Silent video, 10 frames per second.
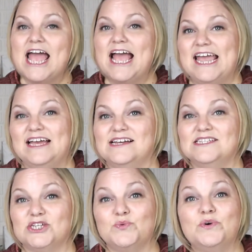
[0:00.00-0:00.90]

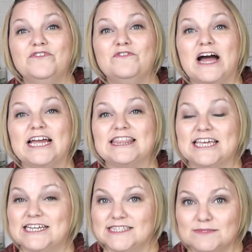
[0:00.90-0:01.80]
and you will find
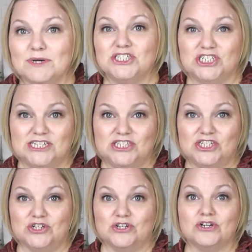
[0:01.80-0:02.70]
that it's much
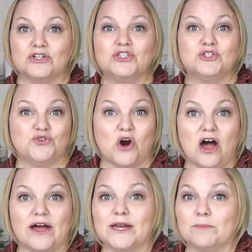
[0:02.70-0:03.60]
easier to
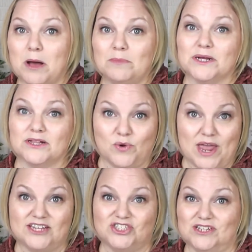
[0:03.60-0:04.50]
draw in a public
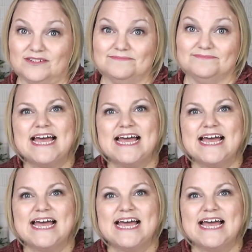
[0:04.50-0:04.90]
location,